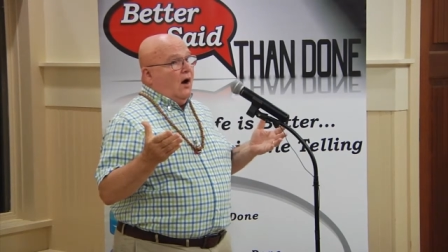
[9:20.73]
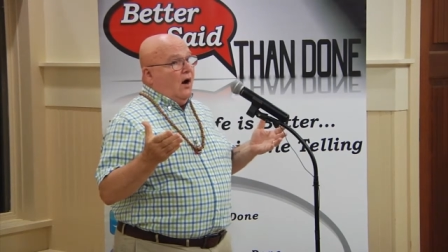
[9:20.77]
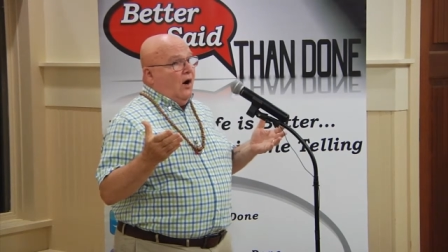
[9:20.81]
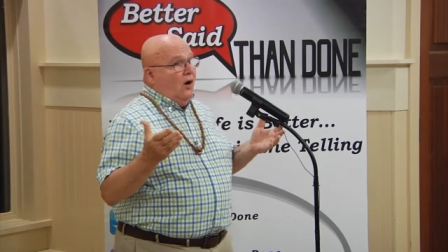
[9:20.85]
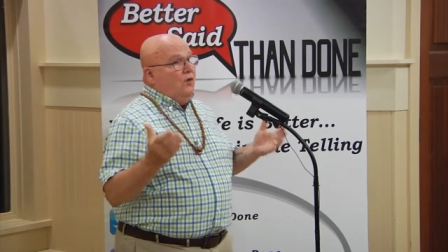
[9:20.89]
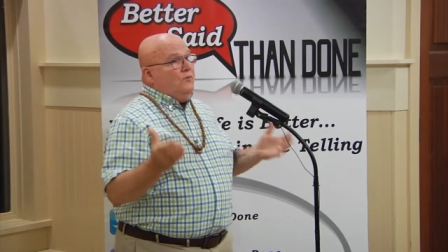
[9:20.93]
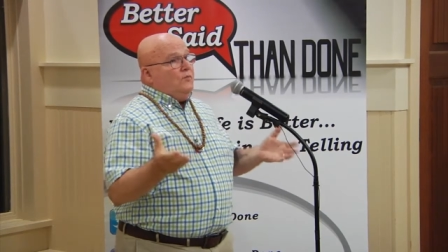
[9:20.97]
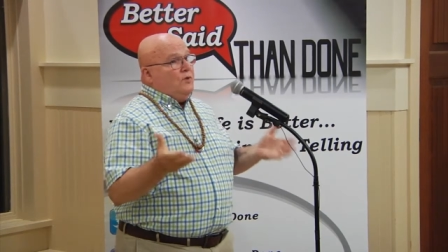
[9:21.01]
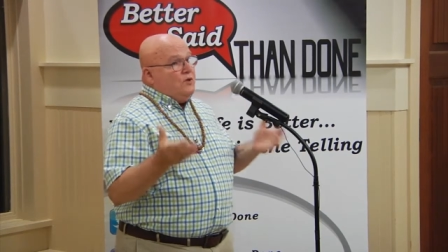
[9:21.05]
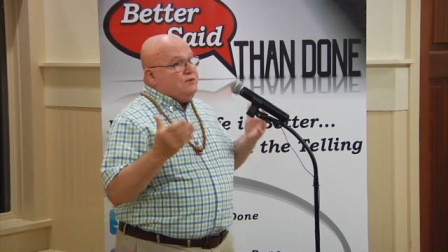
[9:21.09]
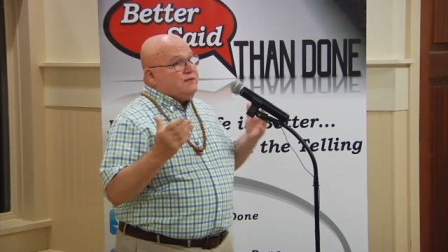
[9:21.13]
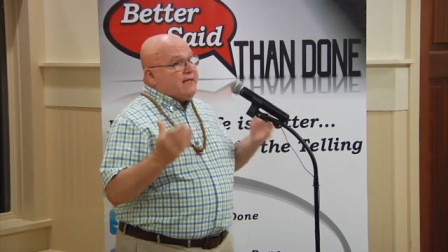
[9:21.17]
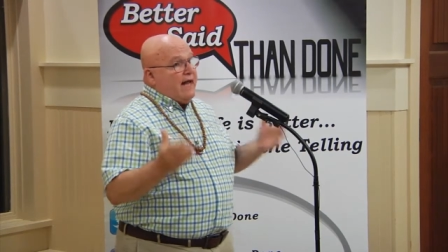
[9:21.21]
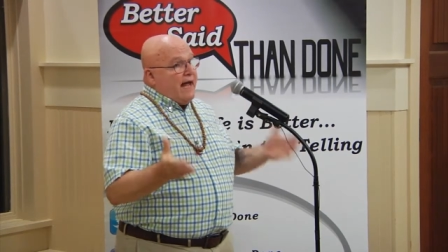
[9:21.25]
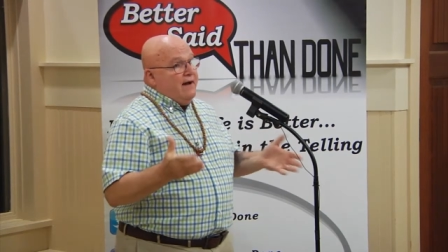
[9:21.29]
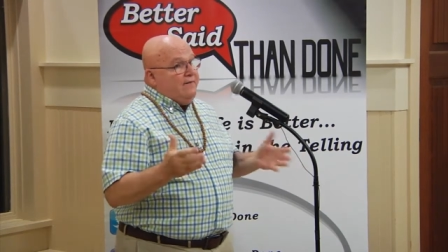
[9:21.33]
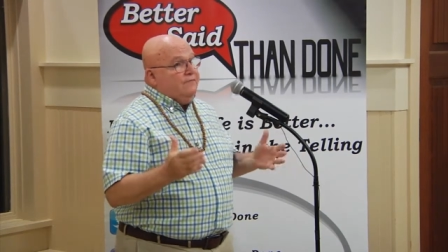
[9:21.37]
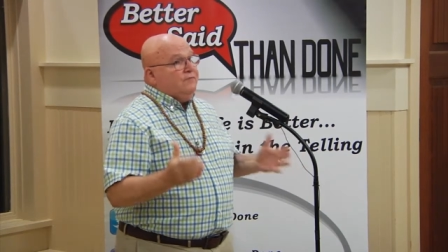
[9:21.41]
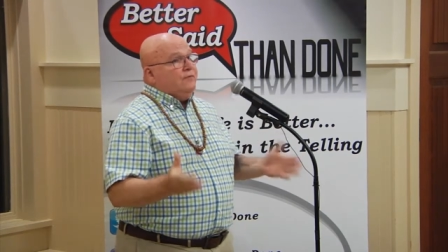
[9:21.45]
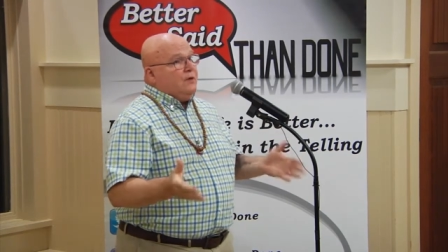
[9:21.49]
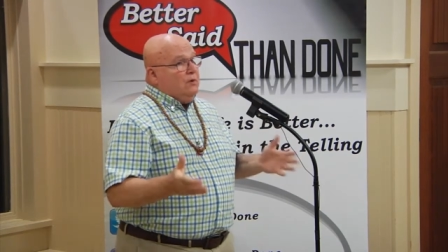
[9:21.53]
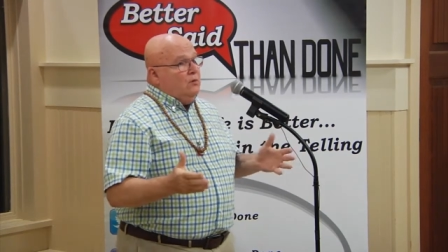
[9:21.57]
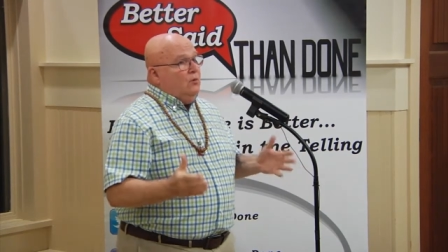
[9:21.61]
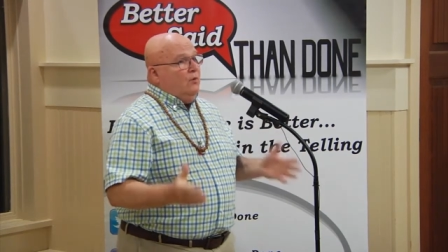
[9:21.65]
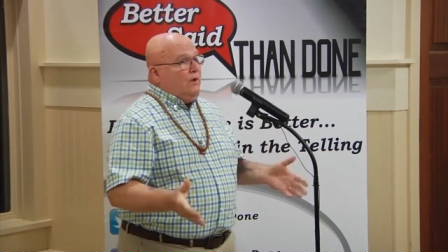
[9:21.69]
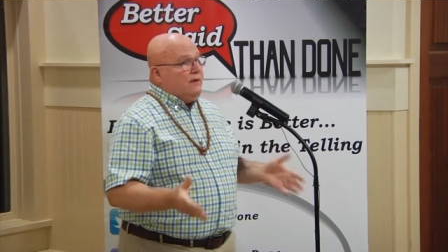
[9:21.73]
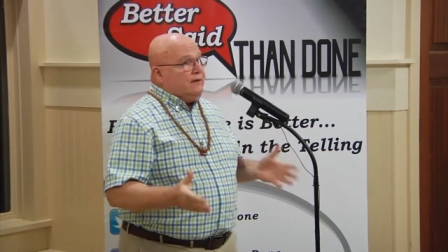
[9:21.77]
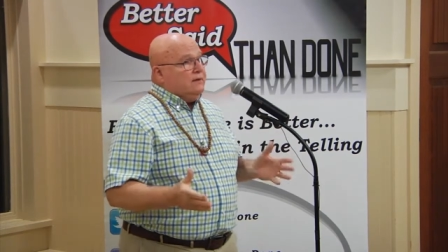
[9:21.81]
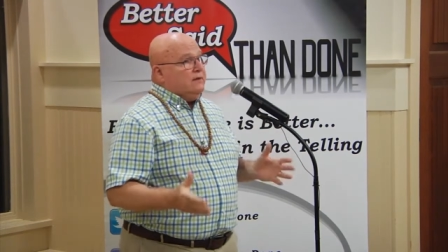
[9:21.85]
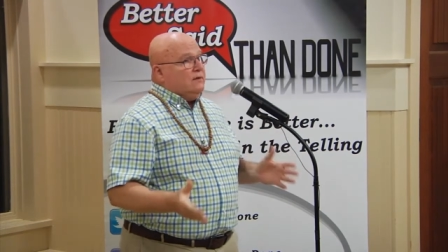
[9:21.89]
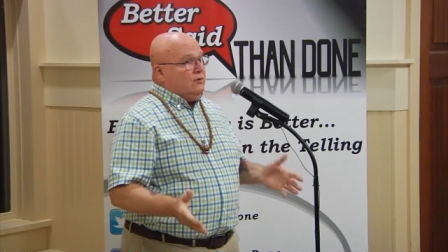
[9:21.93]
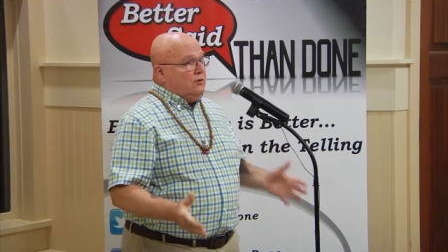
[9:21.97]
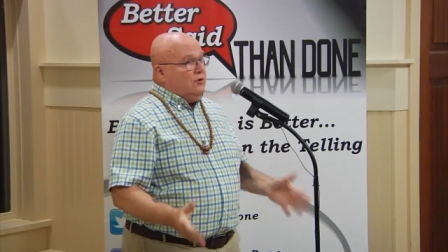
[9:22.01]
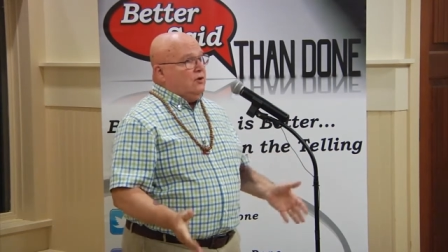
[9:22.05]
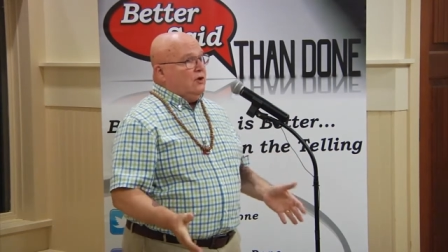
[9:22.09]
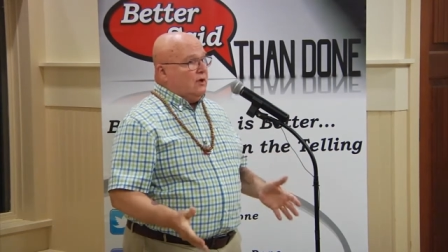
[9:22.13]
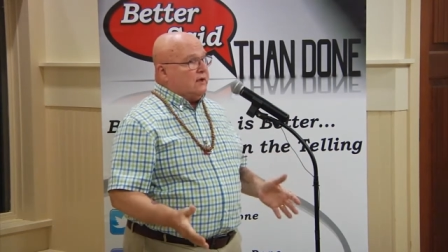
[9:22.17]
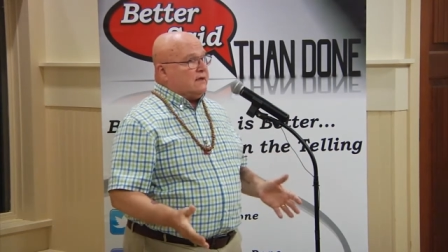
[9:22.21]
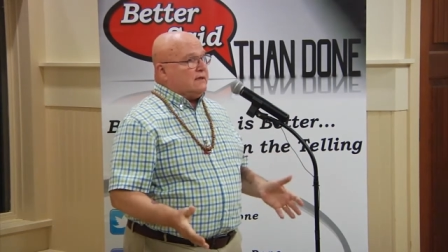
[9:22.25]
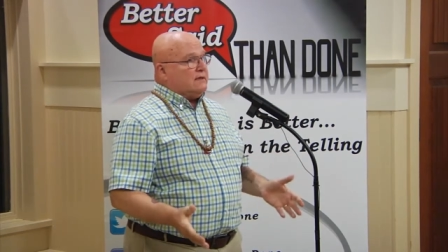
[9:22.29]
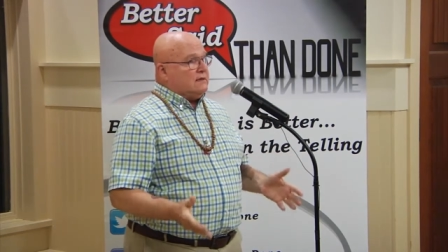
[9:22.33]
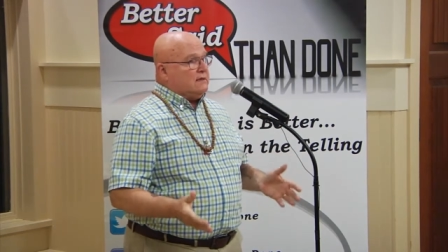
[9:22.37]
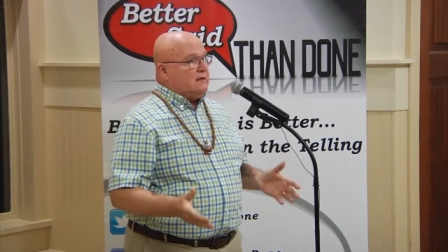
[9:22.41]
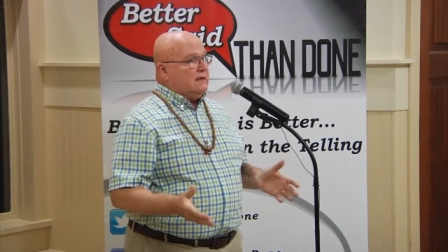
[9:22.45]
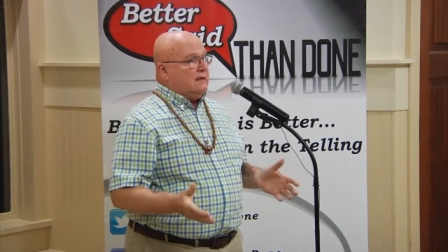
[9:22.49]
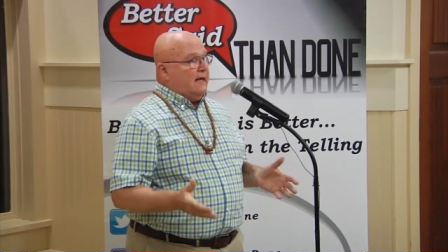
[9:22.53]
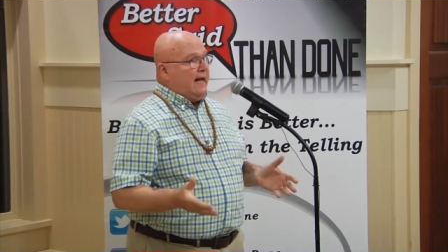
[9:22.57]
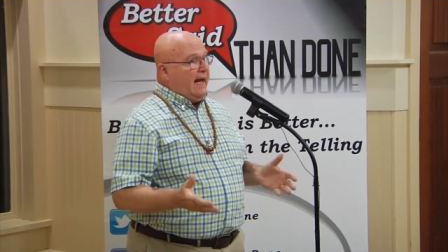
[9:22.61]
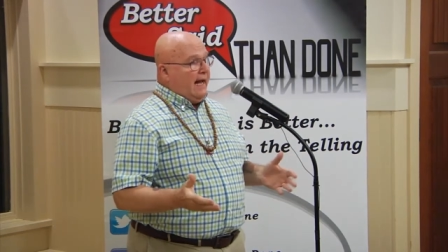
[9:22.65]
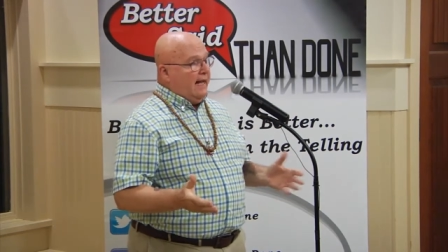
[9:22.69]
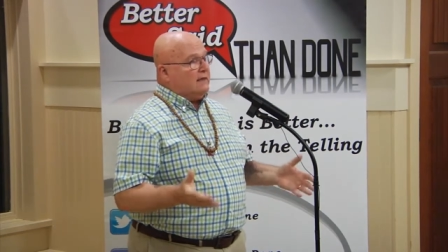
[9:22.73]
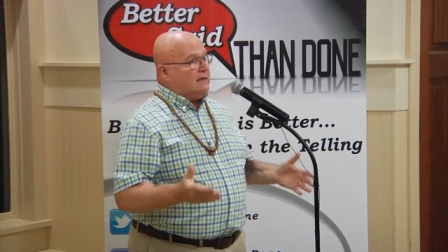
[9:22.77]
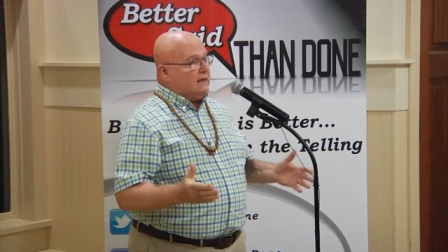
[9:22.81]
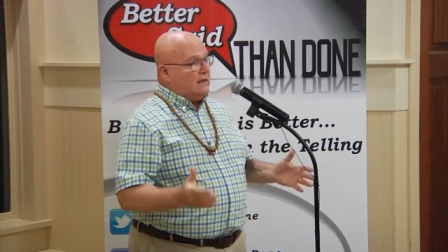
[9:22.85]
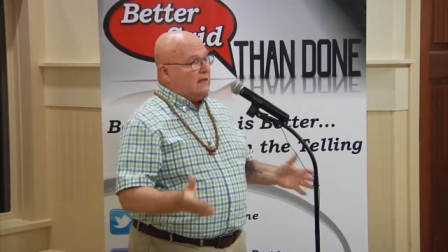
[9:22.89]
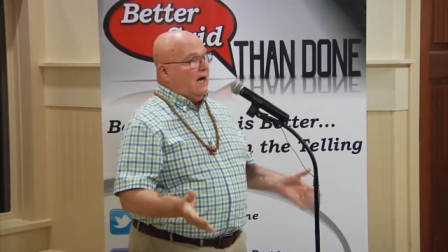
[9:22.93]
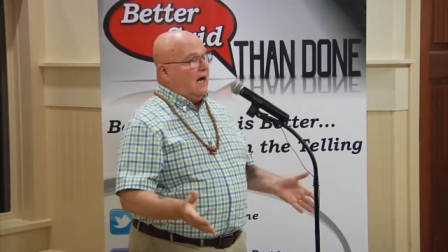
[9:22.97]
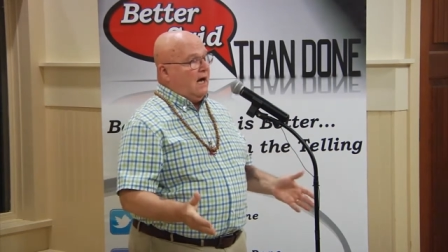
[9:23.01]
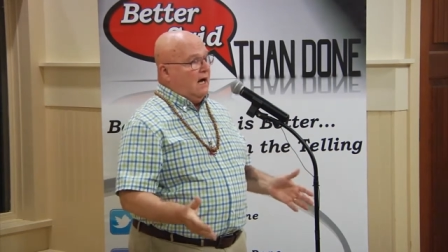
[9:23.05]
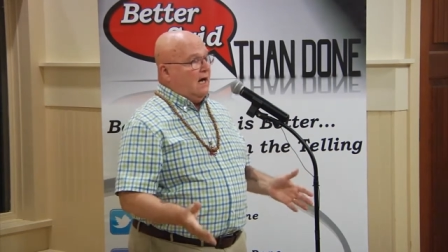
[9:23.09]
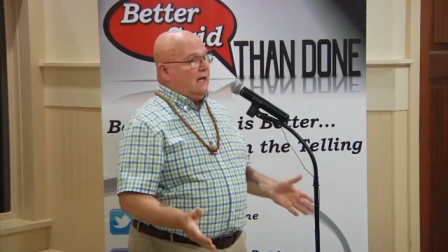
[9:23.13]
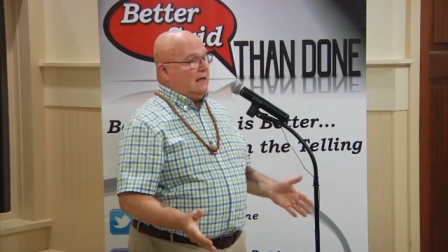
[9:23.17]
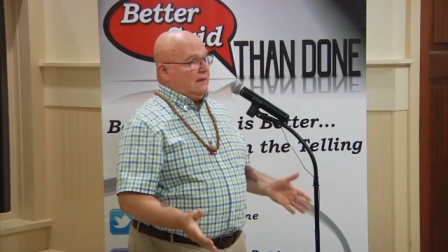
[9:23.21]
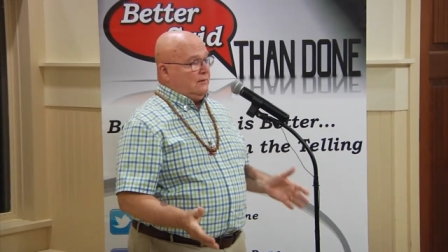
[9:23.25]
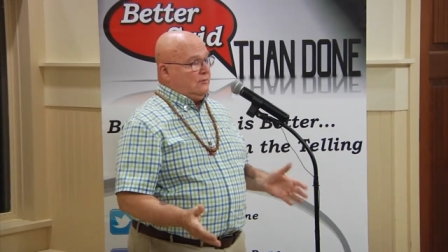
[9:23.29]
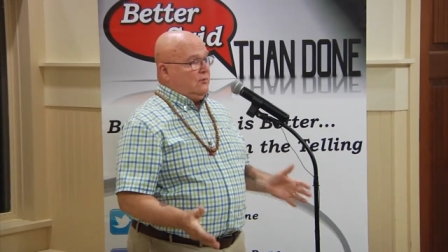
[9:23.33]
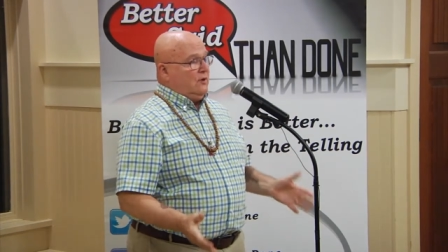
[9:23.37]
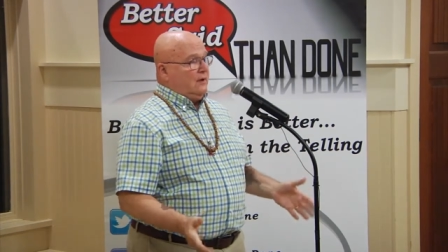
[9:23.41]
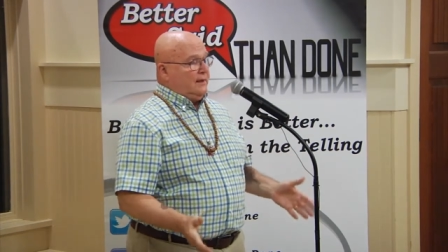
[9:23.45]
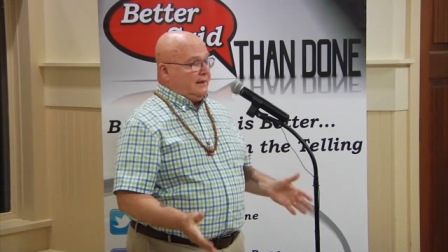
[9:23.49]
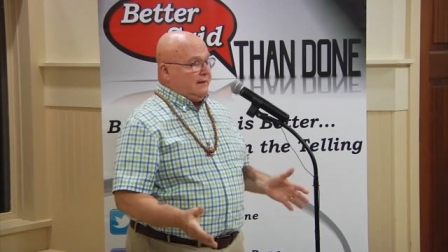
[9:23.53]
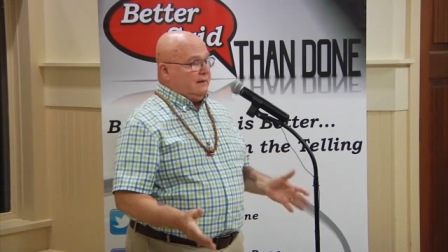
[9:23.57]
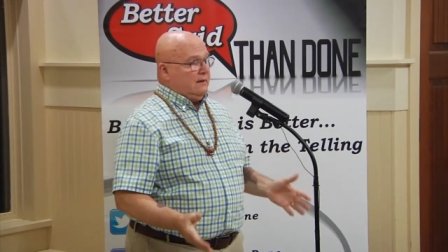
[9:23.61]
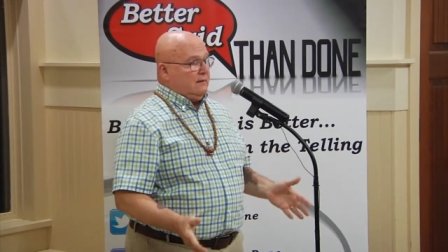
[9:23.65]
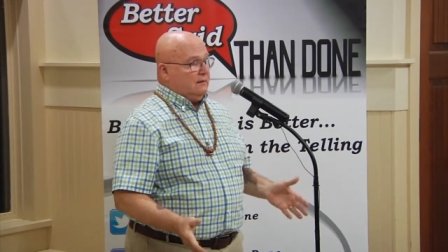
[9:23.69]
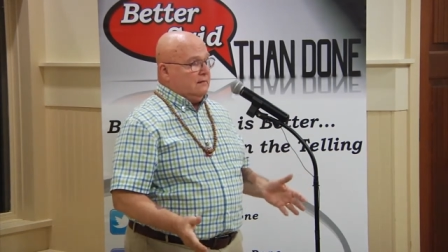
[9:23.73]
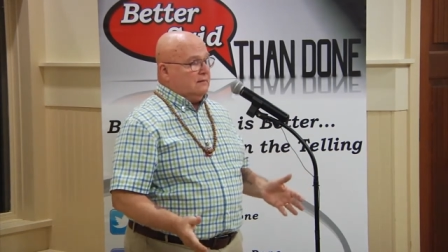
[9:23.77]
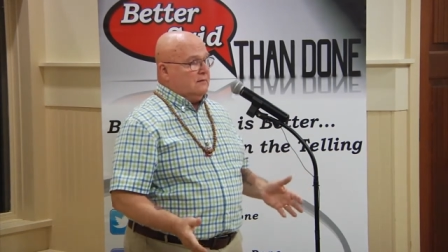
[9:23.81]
almost every one of the hooks had a cod on it.